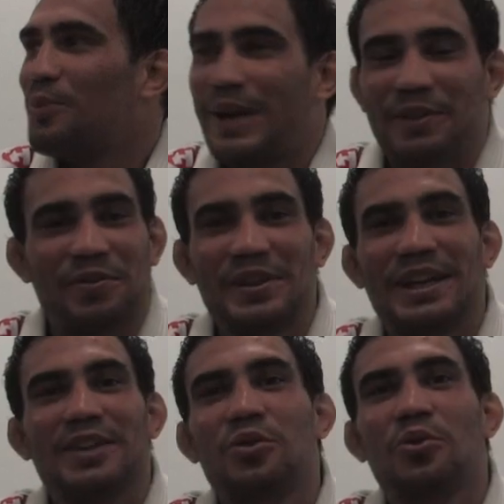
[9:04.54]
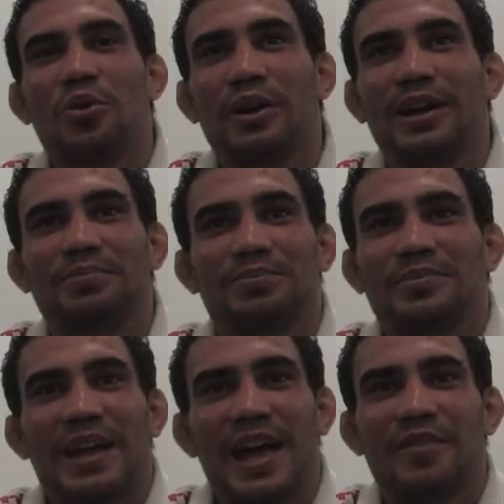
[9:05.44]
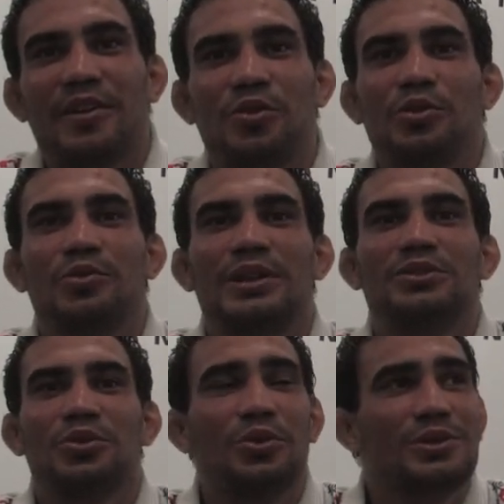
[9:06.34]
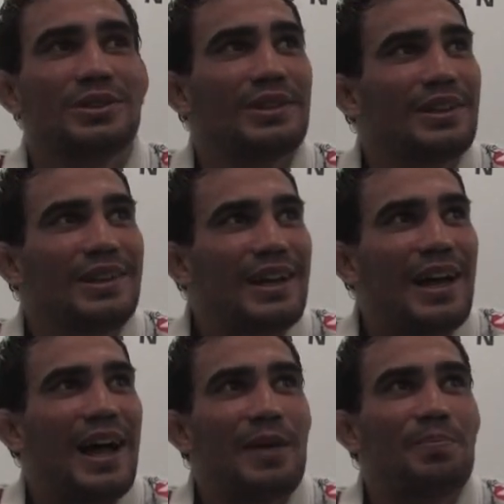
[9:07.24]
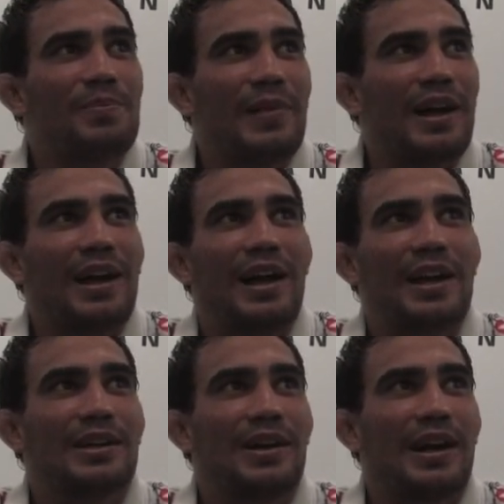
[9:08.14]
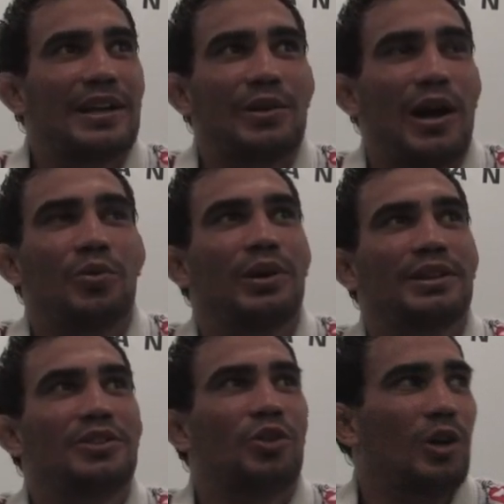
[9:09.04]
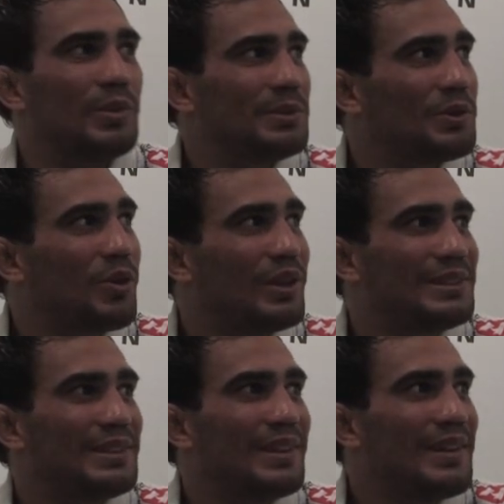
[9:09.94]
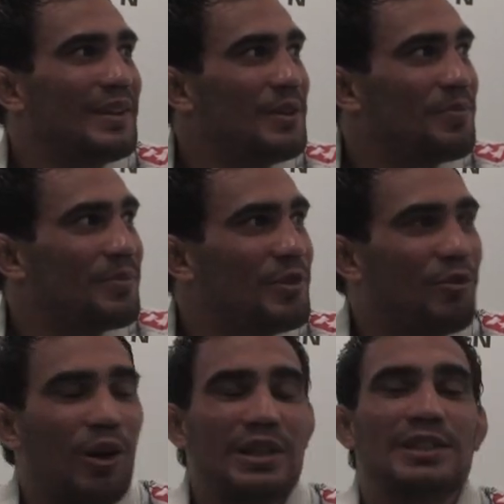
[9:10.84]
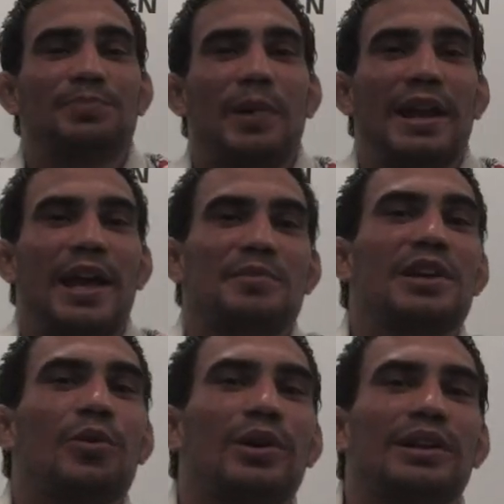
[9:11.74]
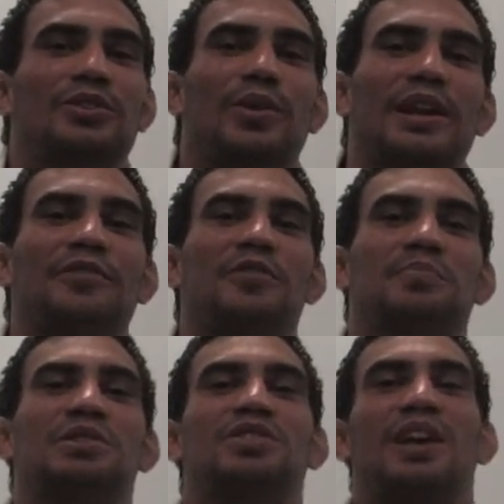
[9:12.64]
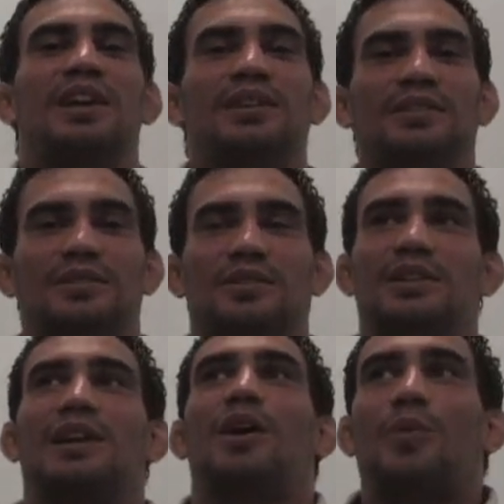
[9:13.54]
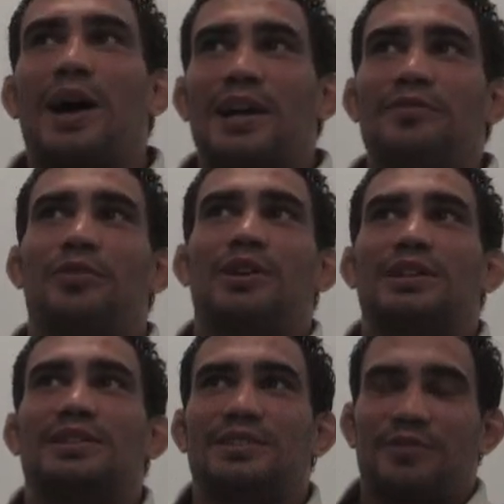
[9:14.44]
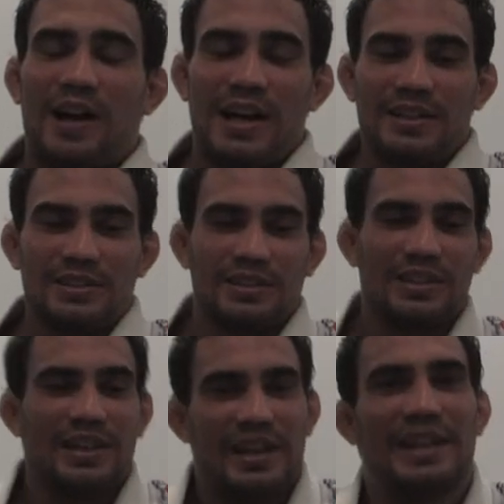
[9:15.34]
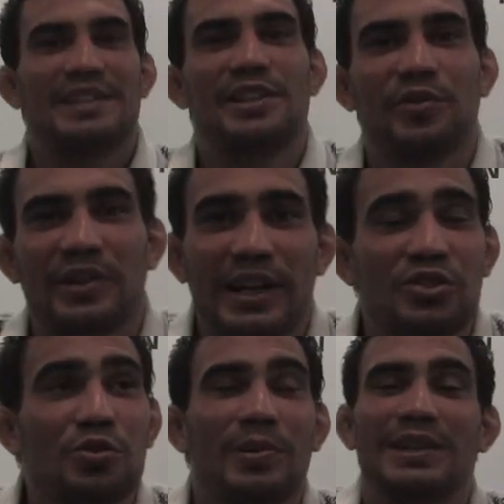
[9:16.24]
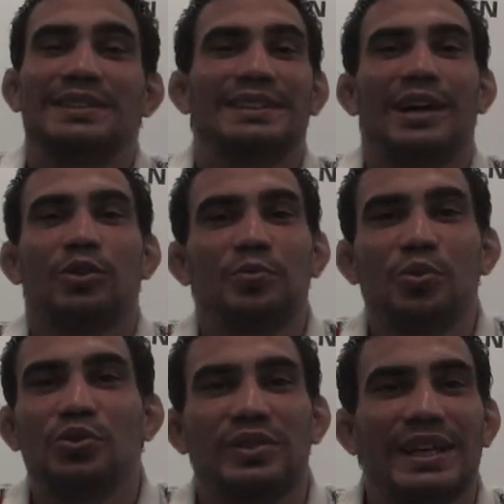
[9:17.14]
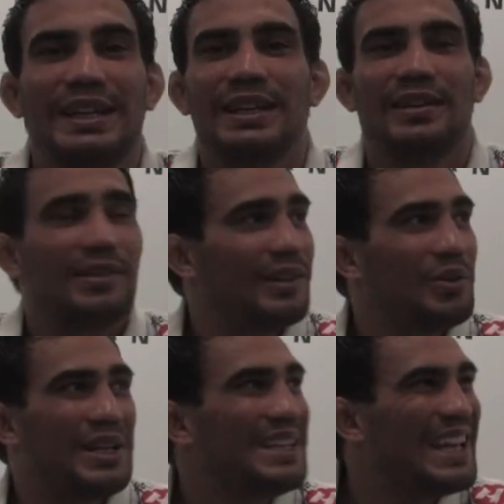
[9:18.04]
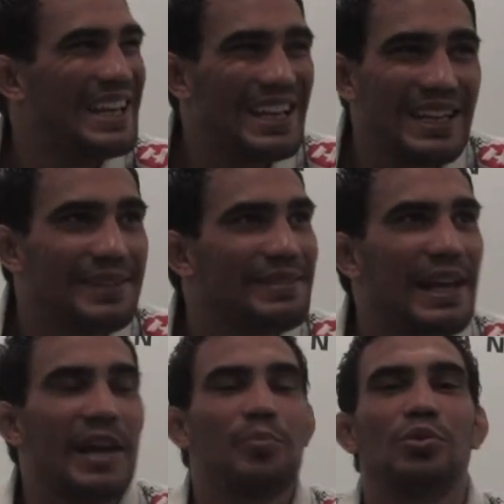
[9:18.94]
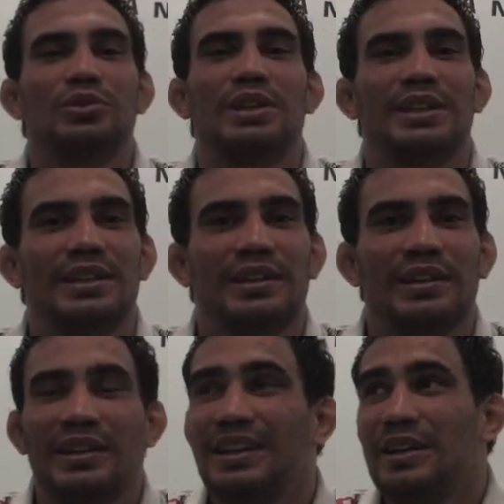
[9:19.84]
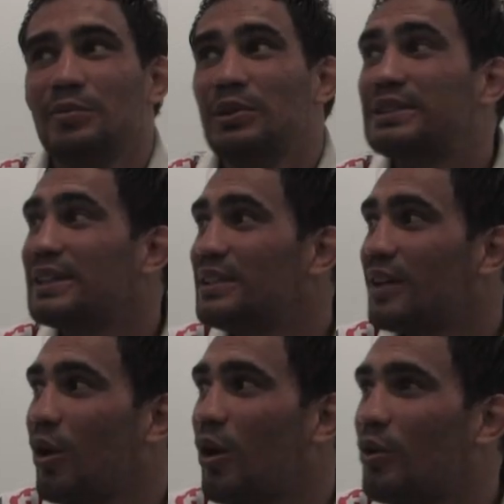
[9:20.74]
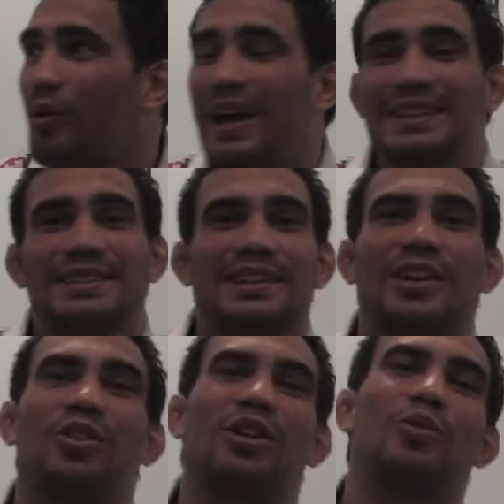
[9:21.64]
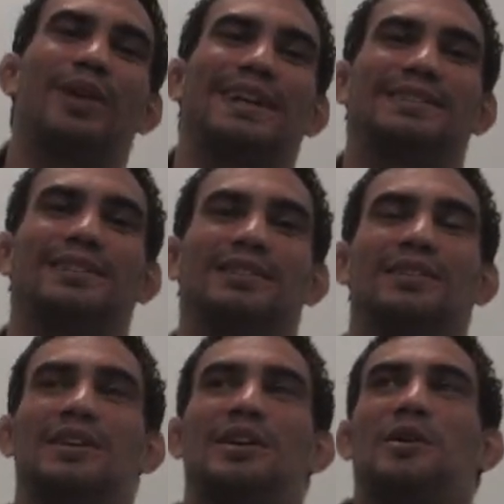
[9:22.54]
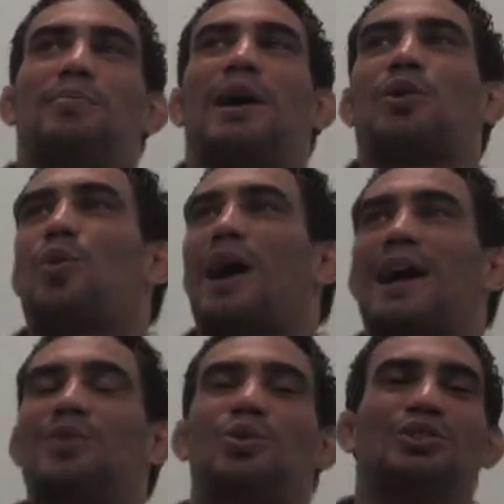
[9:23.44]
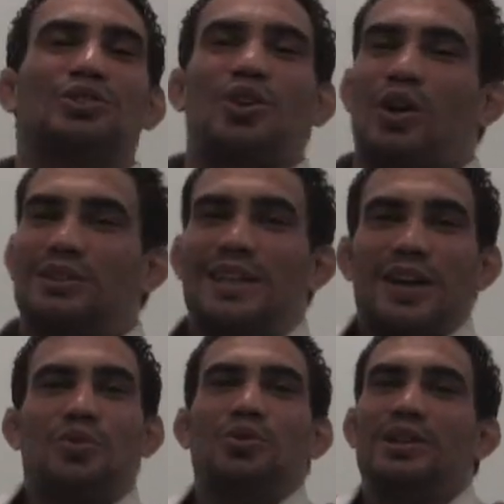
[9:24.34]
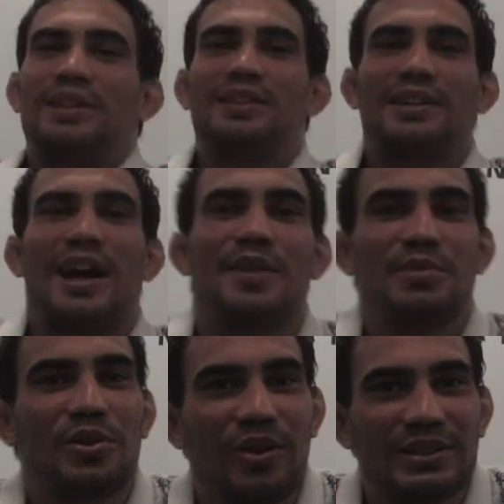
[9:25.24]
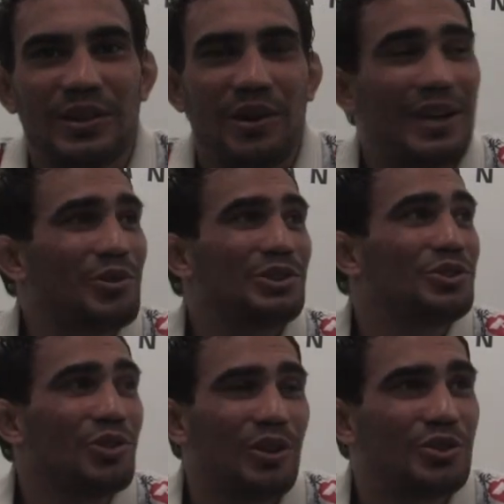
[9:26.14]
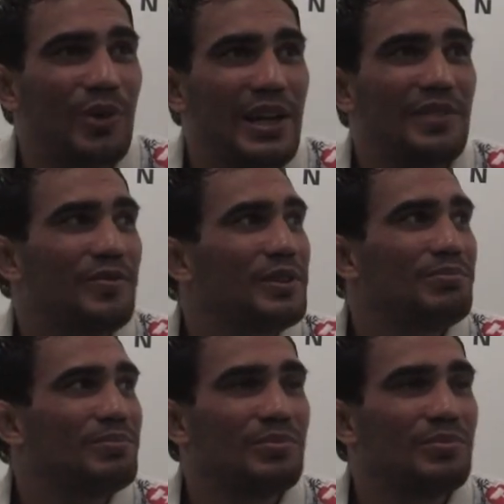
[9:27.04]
When I think I don't gonna have a good results, I, I, I, I won the tournament because before these Pan Ams, I went a training for BJ in Hawaii for his fights, and I stayed over there two months without put the gi. Any, any day I put the gi. But I did a lot of wrestling, a lot of wrestling. My guard was not that good at the time because I, I was not training fit,